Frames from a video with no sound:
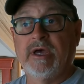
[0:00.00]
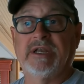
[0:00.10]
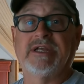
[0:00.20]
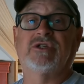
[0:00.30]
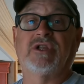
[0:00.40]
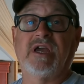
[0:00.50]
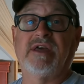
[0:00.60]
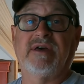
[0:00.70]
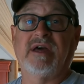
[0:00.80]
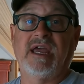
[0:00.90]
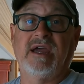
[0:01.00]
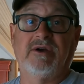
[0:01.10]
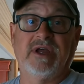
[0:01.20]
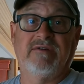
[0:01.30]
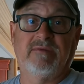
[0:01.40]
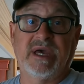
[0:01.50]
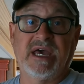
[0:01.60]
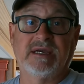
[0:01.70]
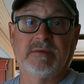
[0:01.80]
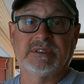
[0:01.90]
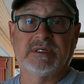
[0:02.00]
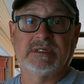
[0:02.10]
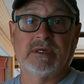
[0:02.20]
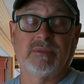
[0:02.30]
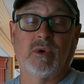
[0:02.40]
Initially, I thought, hey, I already have a backup system,